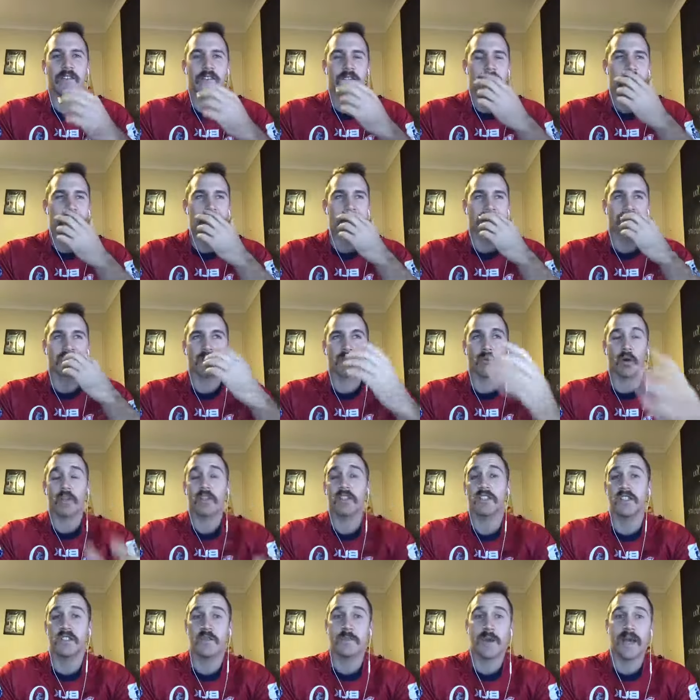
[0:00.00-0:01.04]

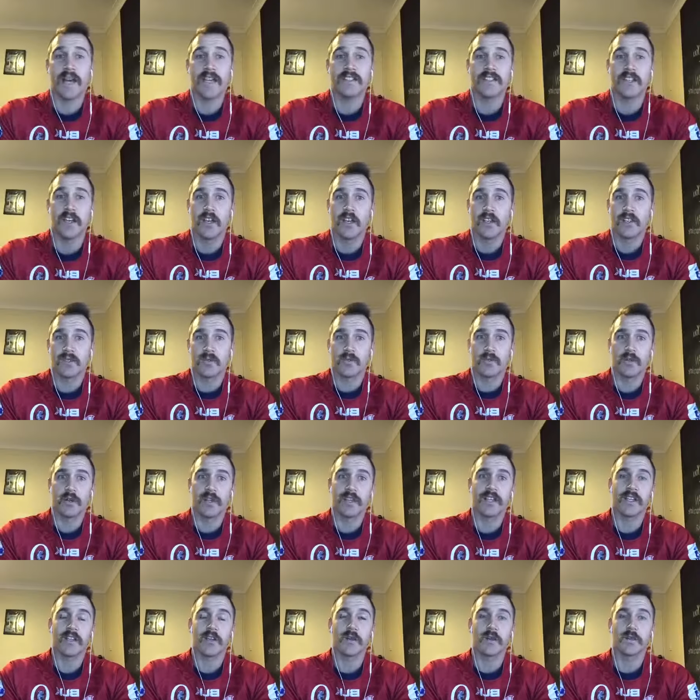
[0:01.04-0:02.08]
watch this space. Some
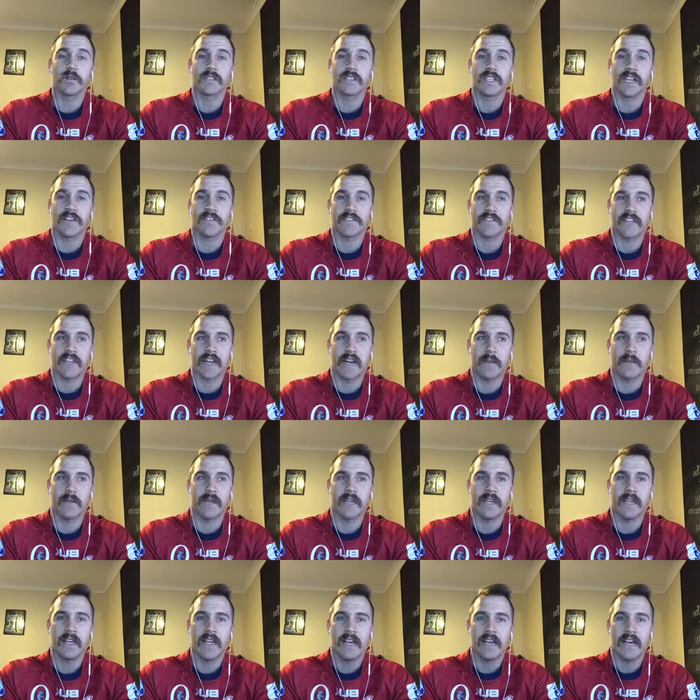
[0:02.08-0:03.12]
really cool stuff
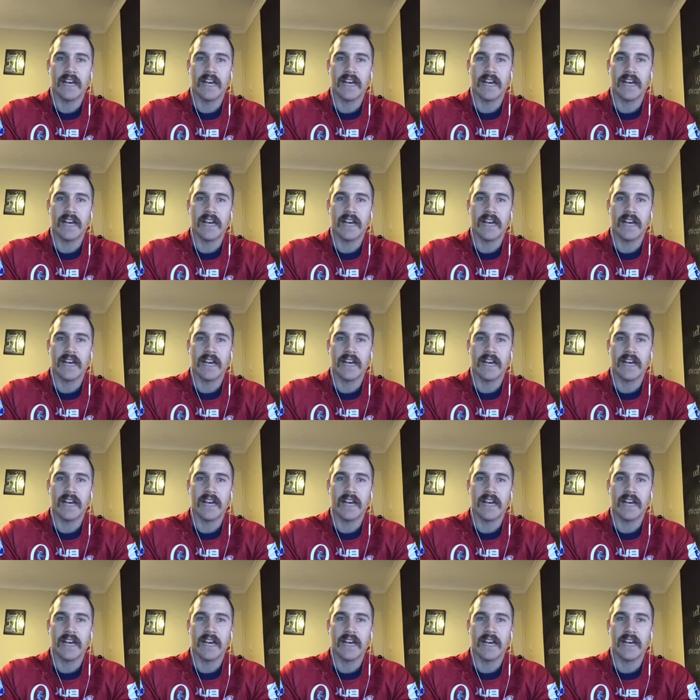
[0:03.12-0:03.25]
coming.